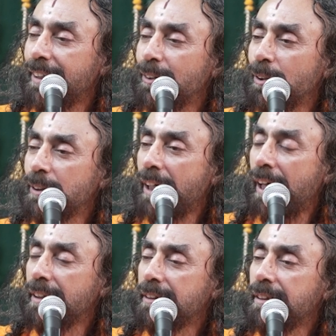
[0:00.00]
Those
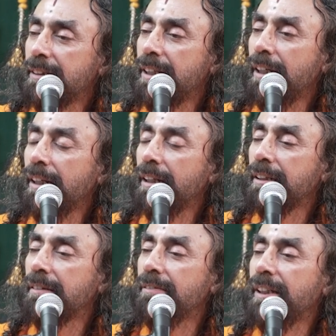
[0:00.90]
are his
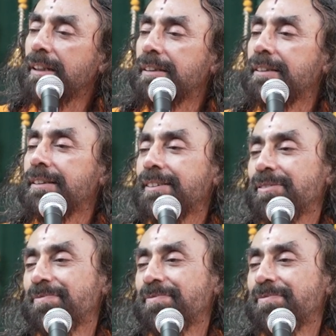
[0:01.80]
think weeks.